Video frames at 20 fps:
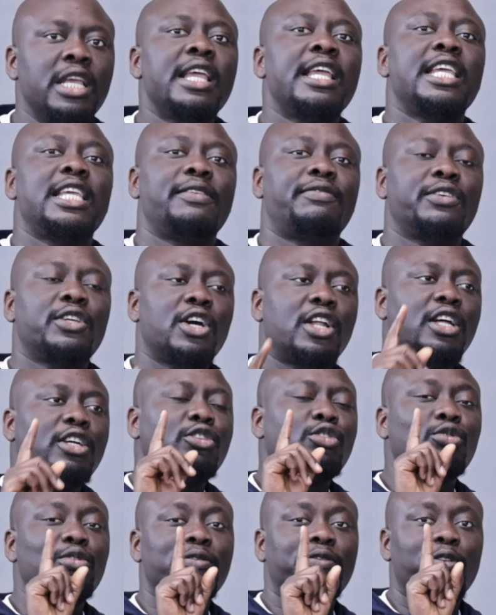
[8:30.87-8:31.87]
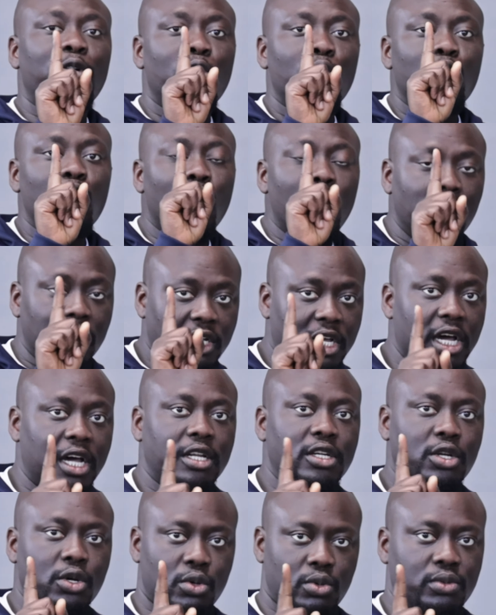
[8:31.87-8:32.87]
Yeah. If you're gonna do it for 1
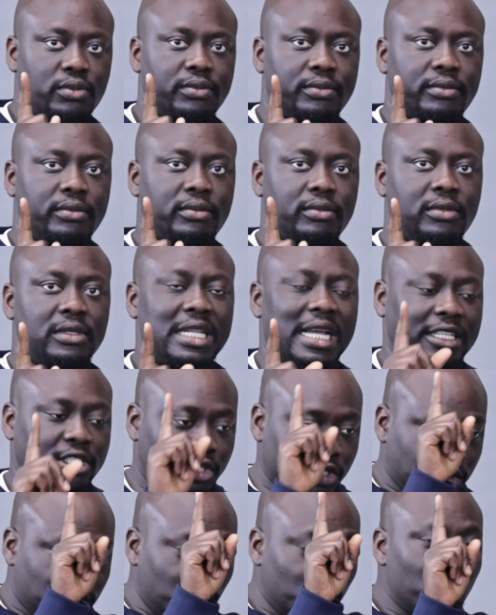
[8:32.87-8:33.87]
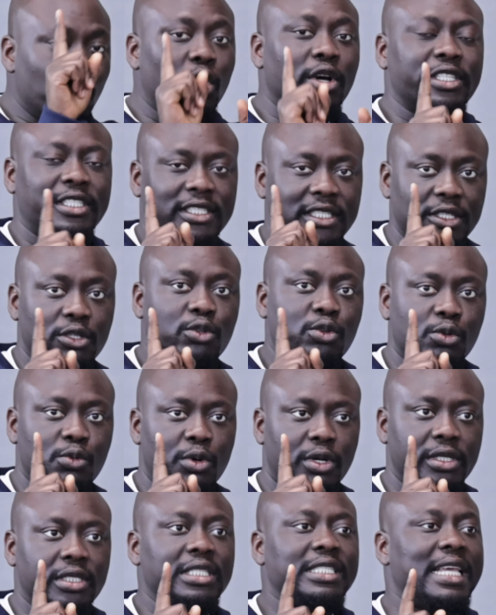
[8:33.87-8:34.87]
condo, that just 1 single
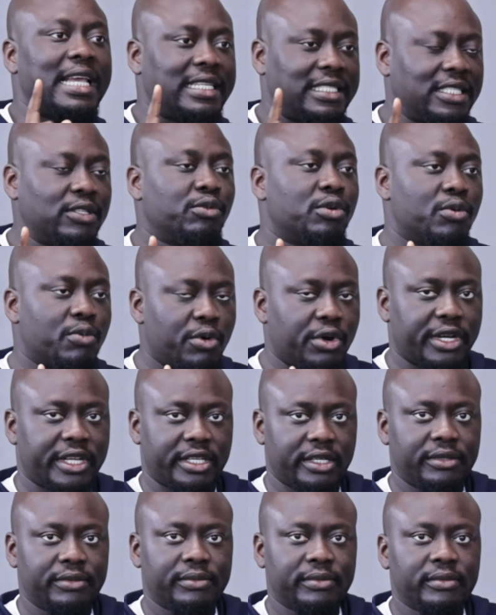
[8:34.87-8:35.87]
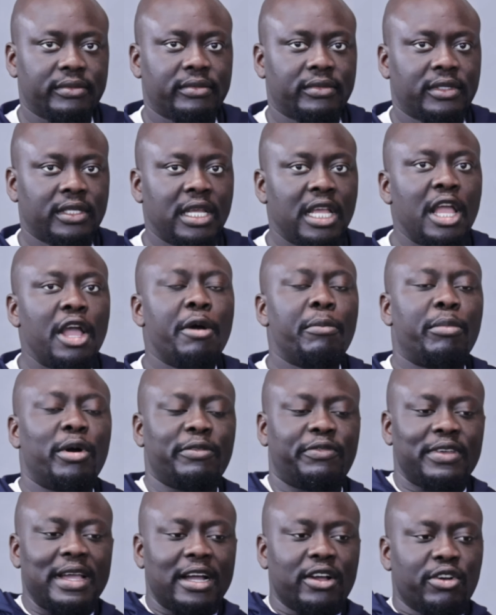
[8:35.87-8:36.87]
one, yes, it will work. But
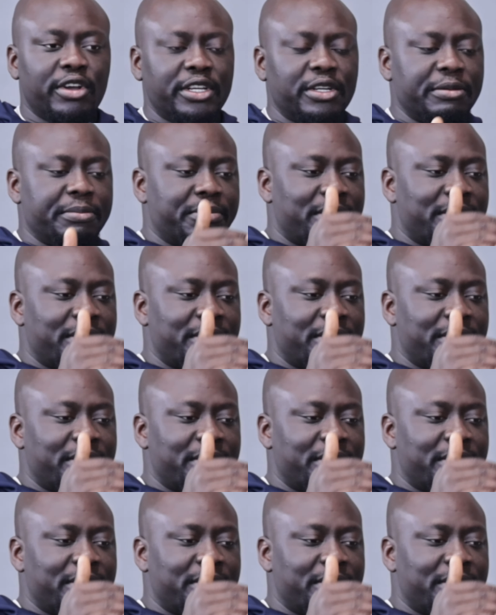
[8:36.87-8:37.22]
if you are going to